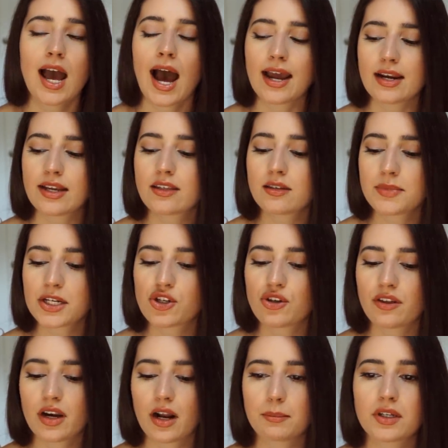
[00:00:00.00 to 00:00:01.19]
I need to make
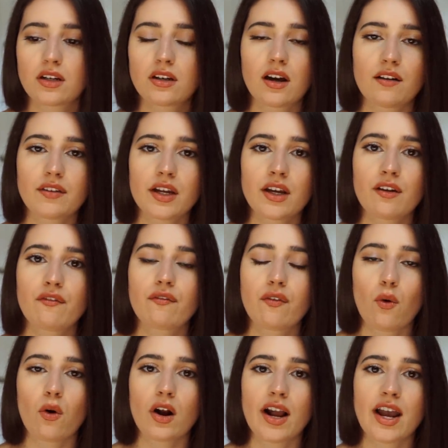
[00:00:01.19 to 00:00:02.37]
sure that I'm gonna love it
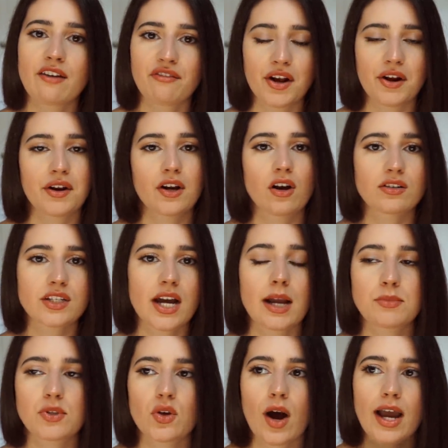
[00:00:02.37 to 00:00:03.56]
for a very long
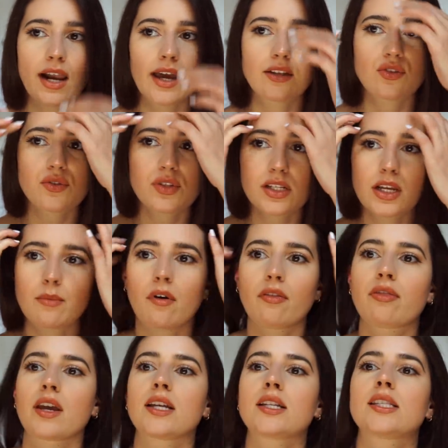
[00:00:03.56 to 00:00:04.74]
time. So I like to sleep on
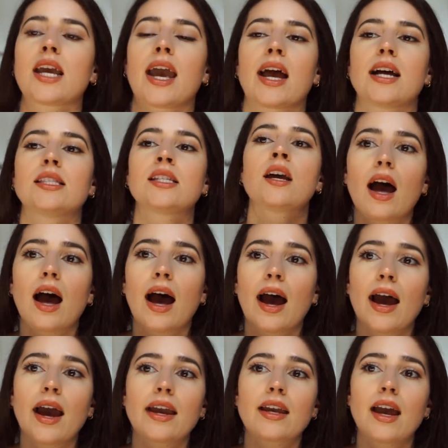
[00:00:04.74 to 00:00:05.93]
things, and
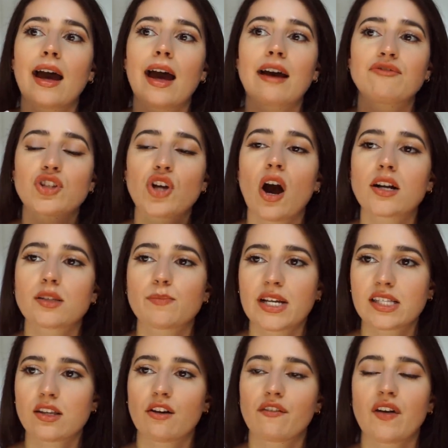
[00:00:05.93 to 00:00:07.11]
I have talked
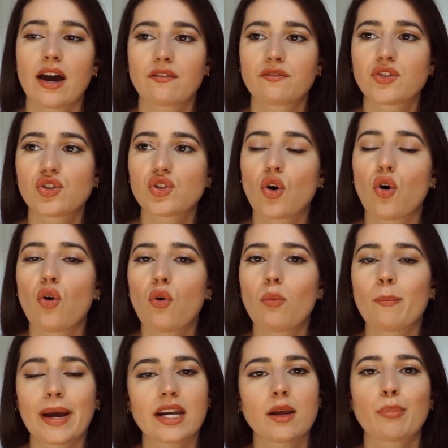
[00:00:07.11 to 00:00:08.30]
myself out of so
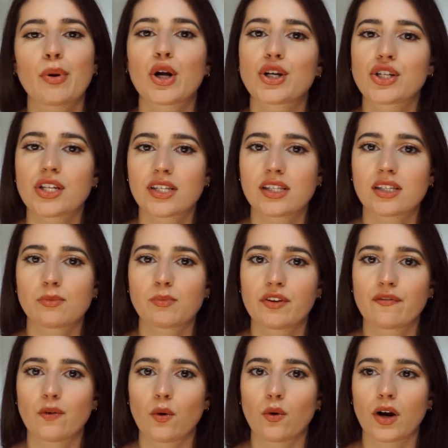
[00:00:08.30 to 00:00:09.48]
many purchases
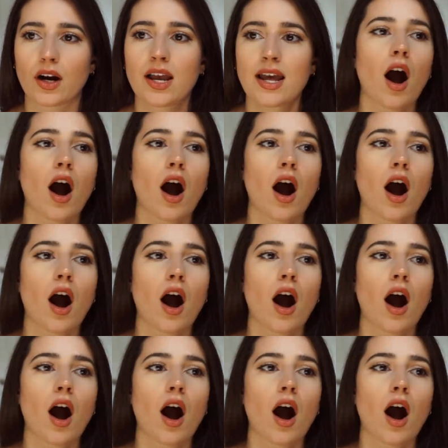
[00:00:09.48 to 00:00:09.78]
before.